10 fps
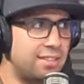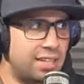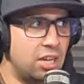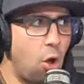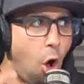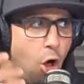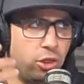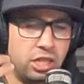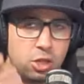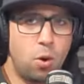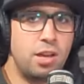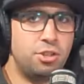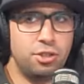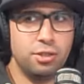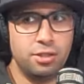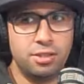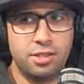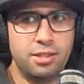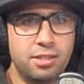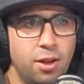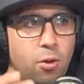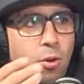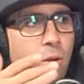asking patients, all these questions. That's like,